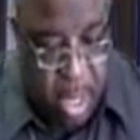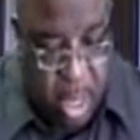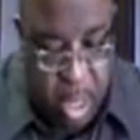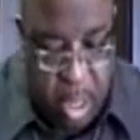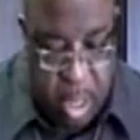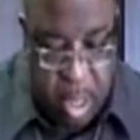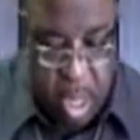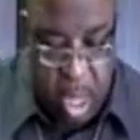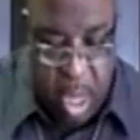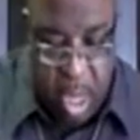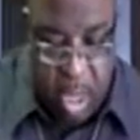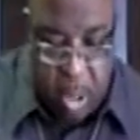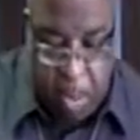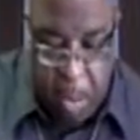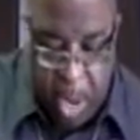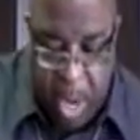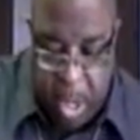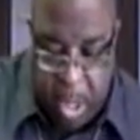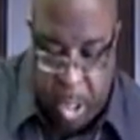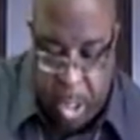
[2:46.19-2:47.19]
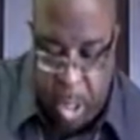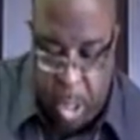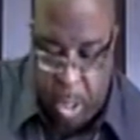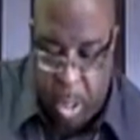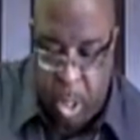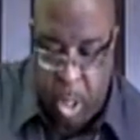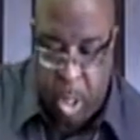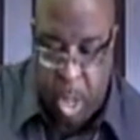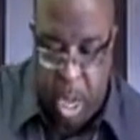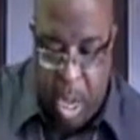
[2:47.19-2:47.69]
These things spake
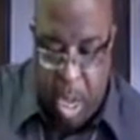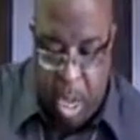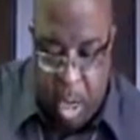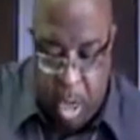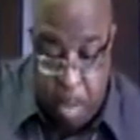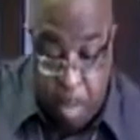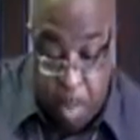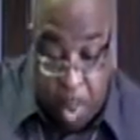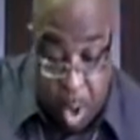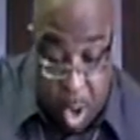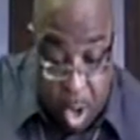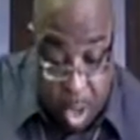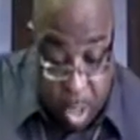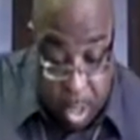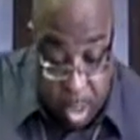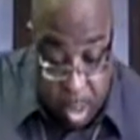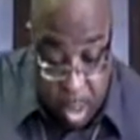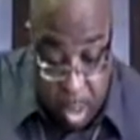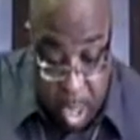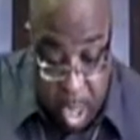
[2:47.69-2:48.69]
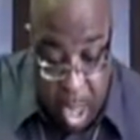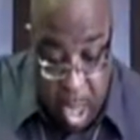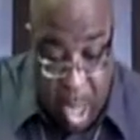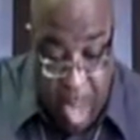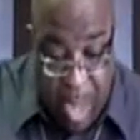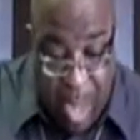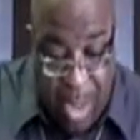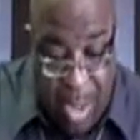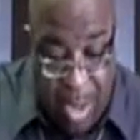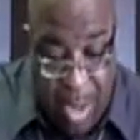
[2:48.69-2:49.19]
Jesus, and departed,
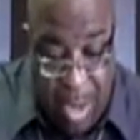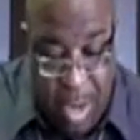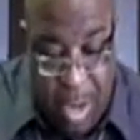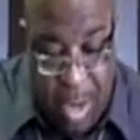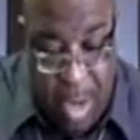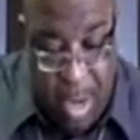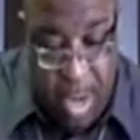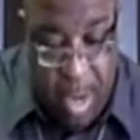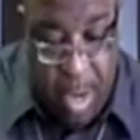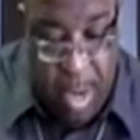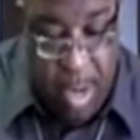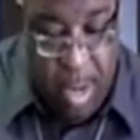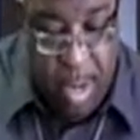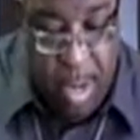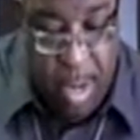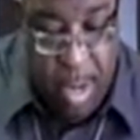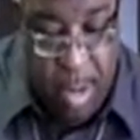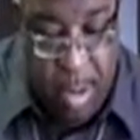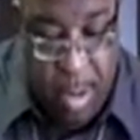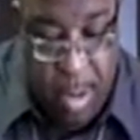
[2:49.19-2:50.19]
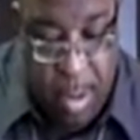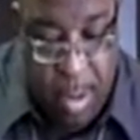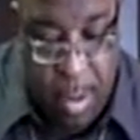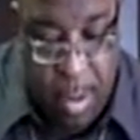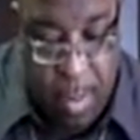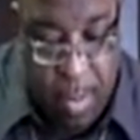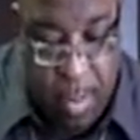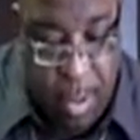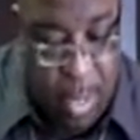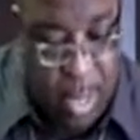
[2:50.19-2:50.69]
and did,
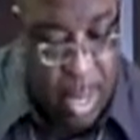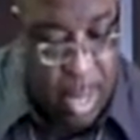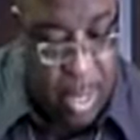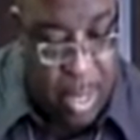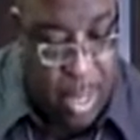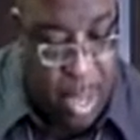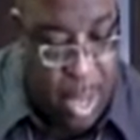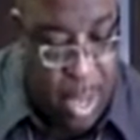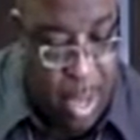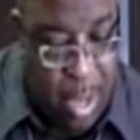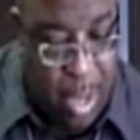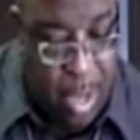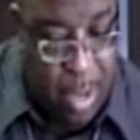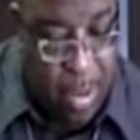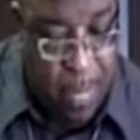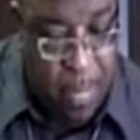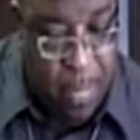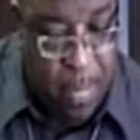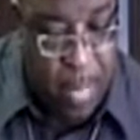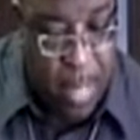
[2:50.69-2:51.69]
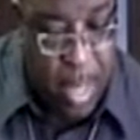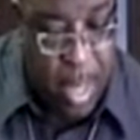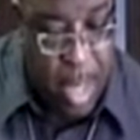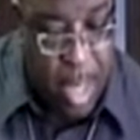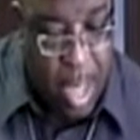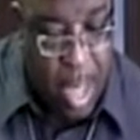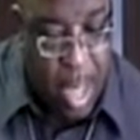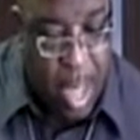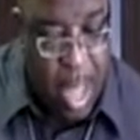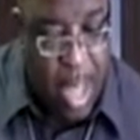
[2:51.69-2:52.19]
what does that say?
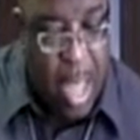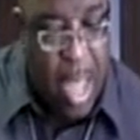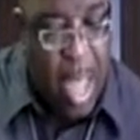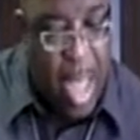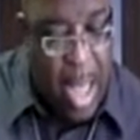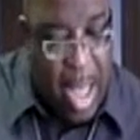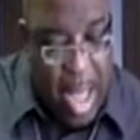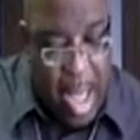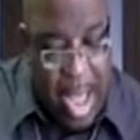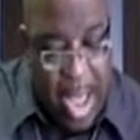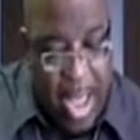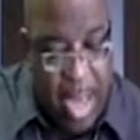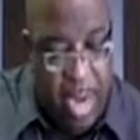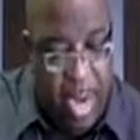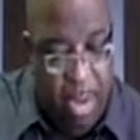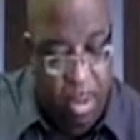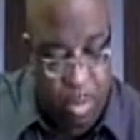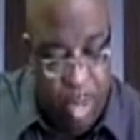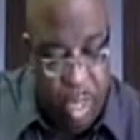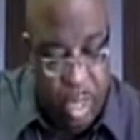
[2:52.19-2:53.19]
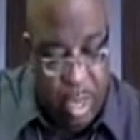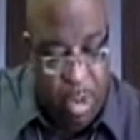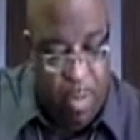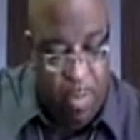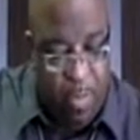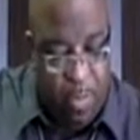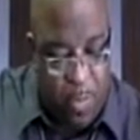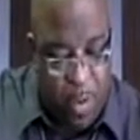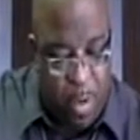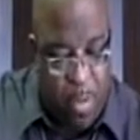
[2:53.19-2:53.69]
Hide
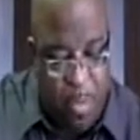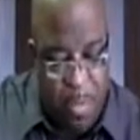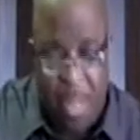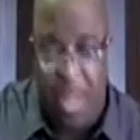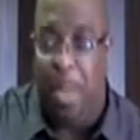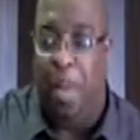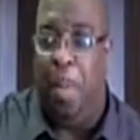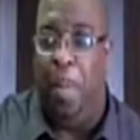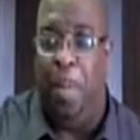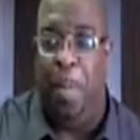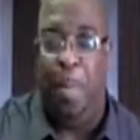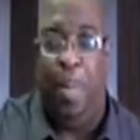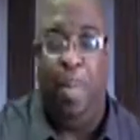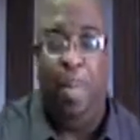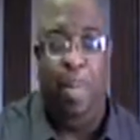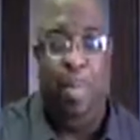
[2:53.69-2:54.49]
himself from them.